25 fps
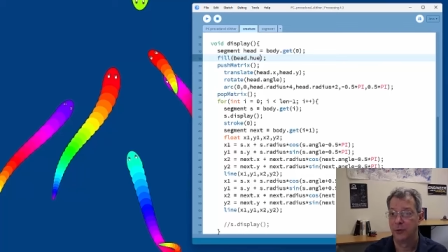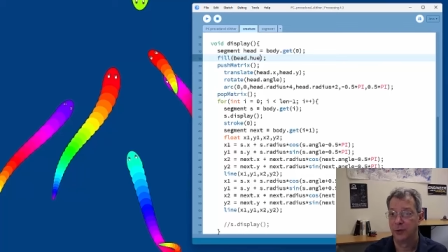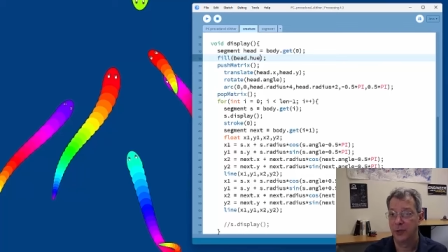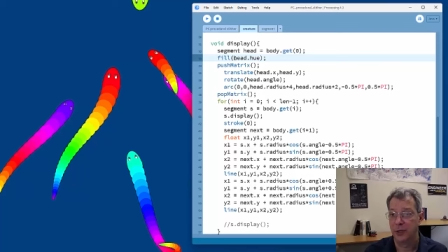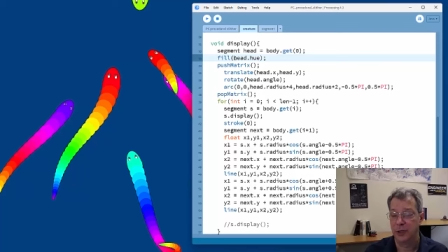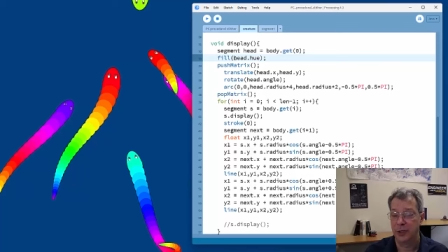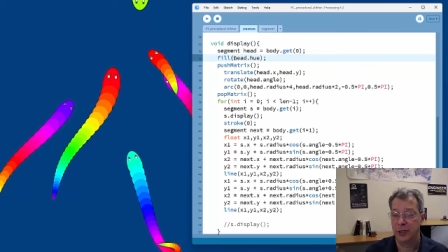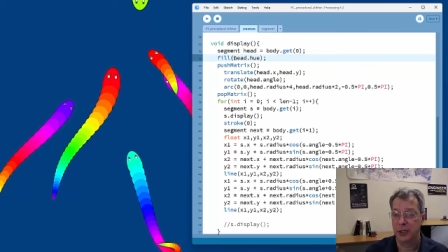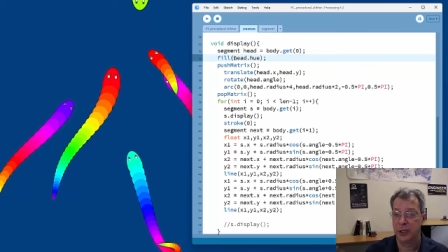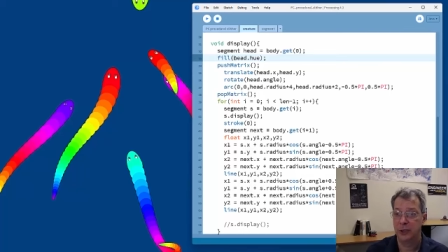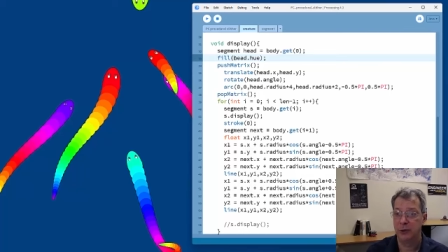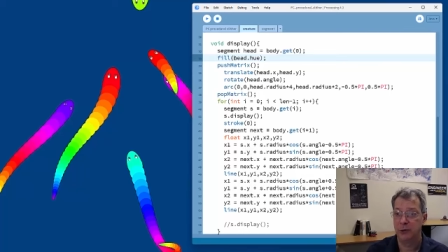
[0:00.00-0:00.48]

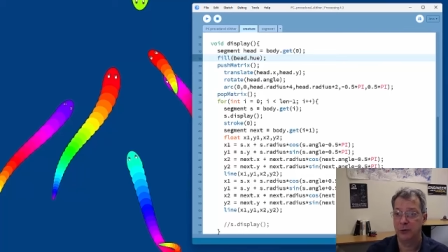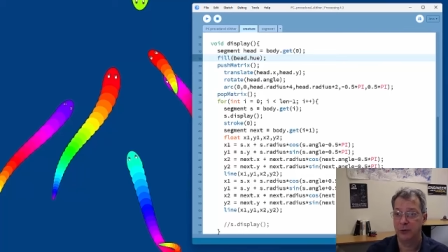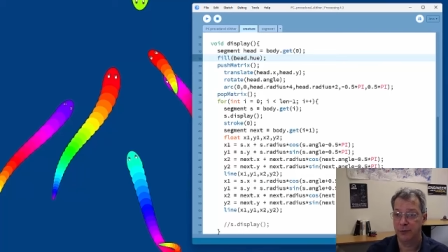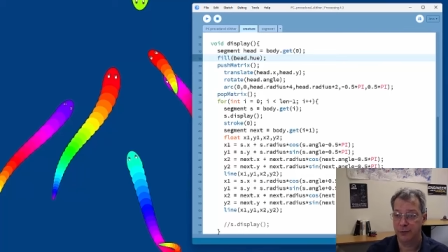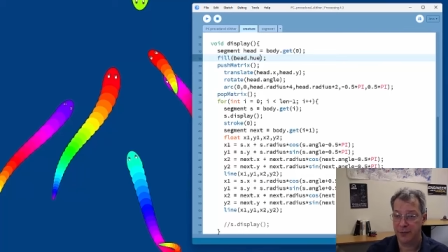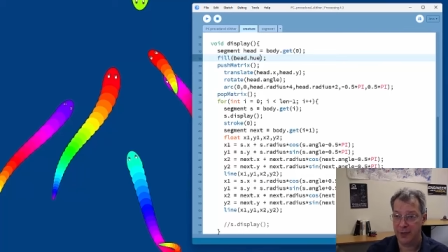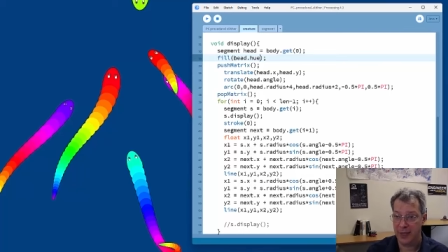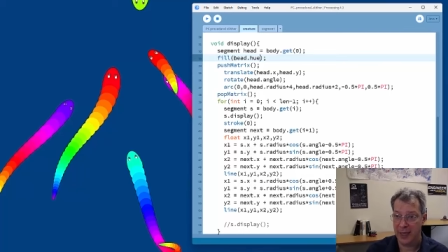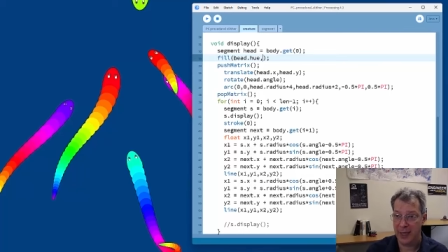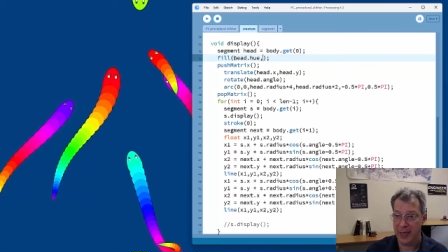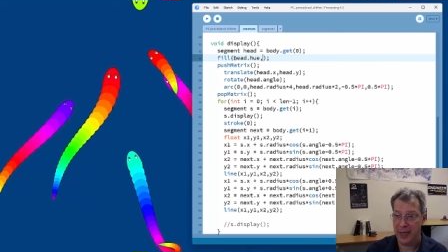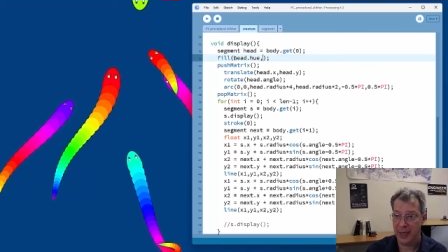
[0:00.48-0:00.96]
the hue
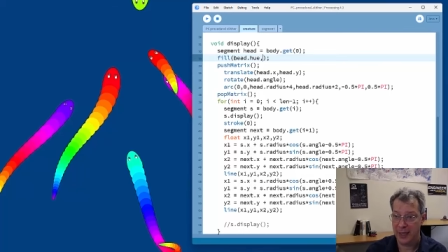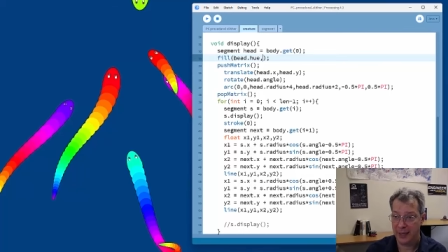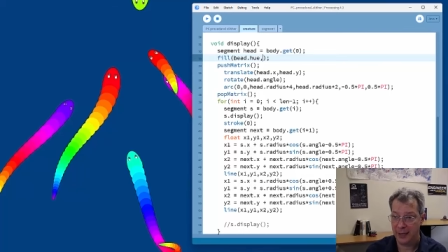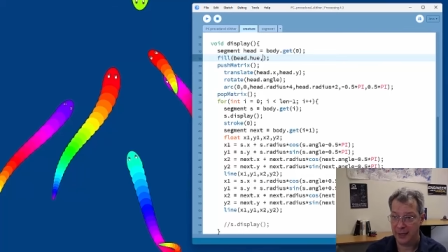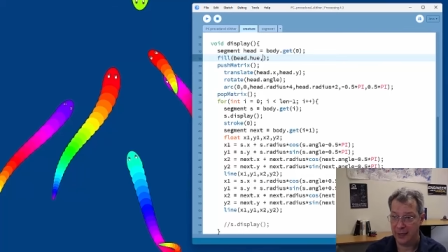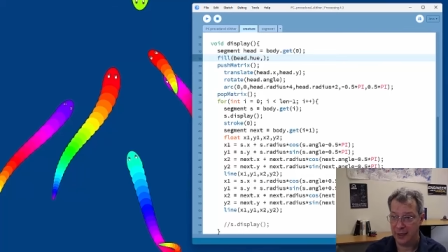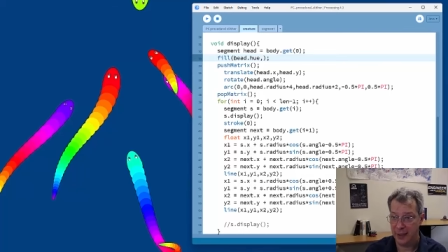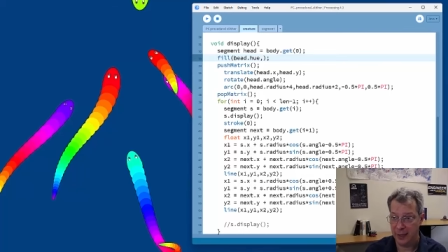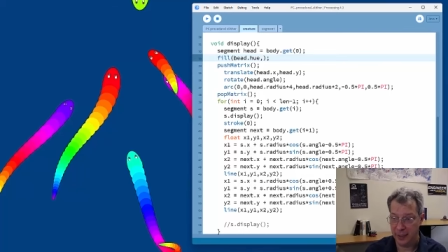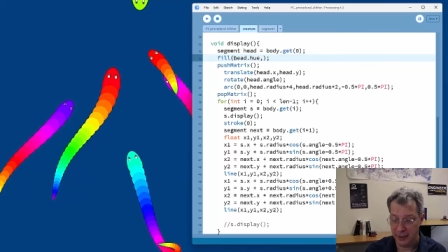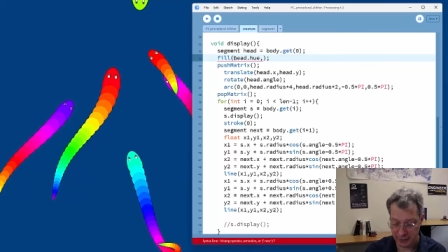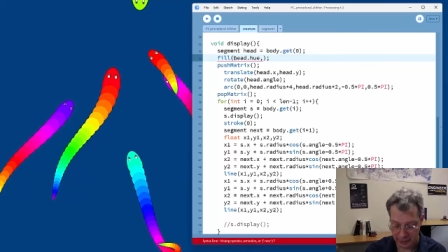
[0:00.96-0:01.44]
of the
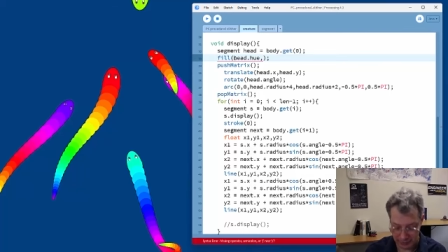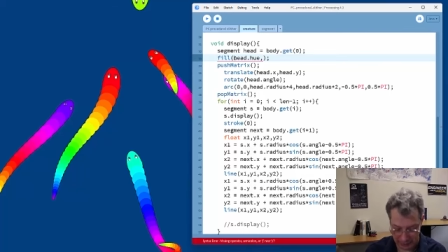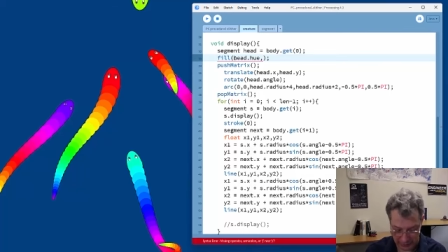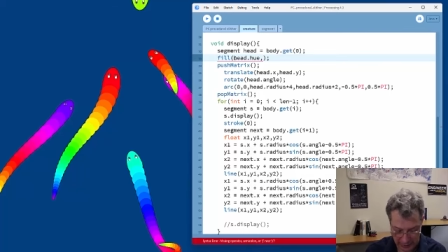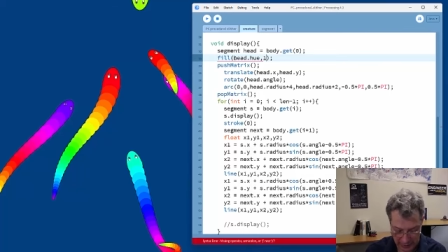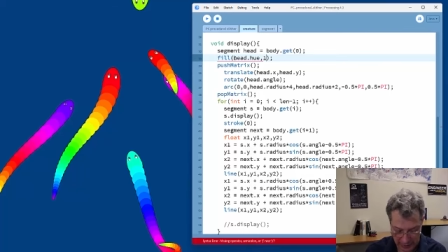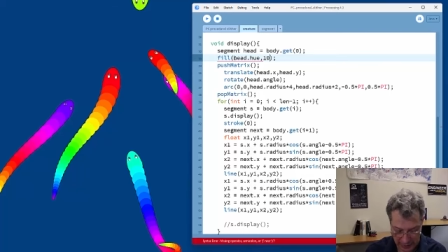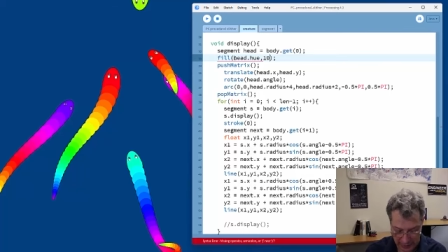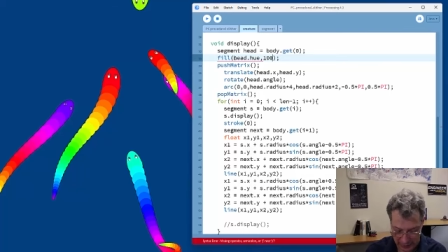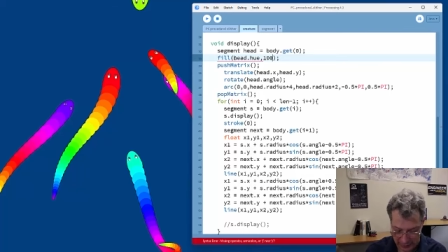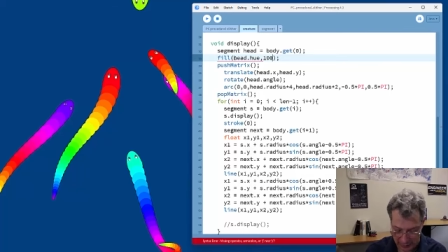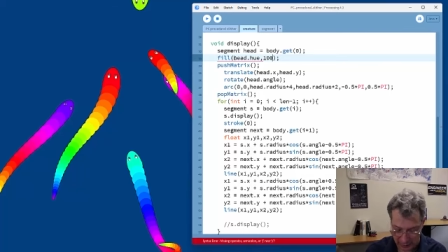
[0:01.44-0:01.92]
head, and
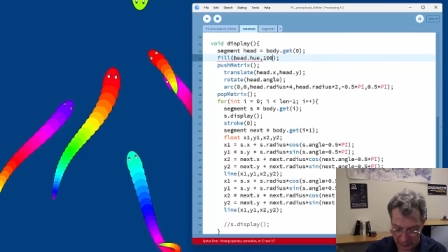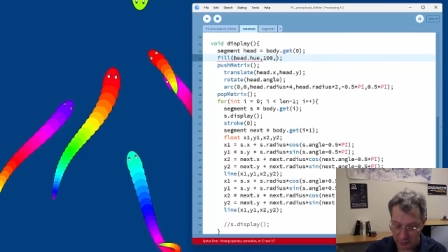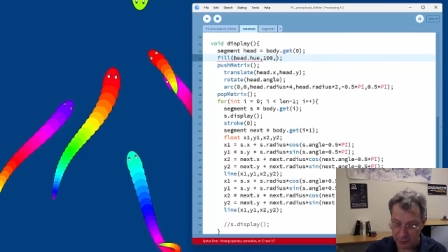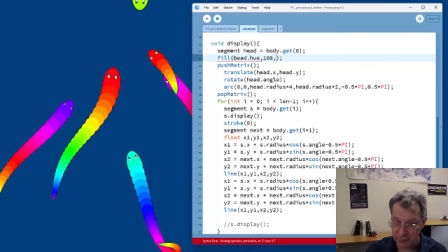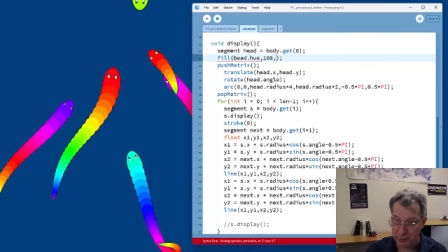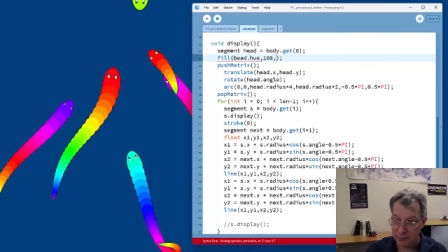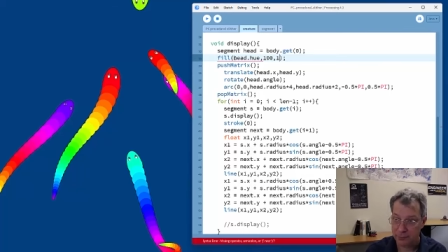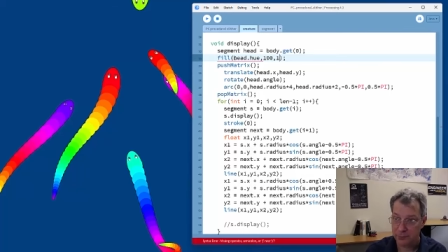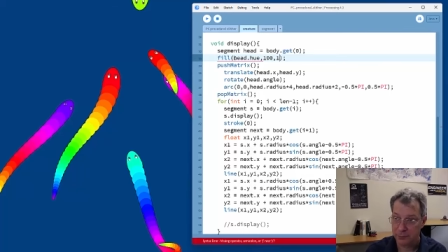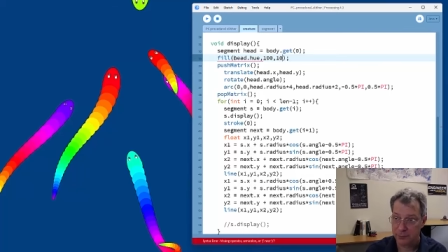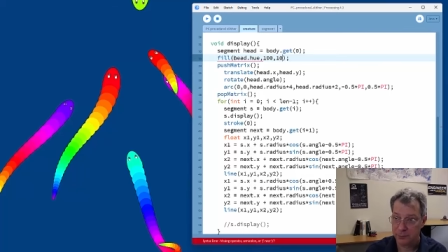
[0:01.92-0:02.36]
again,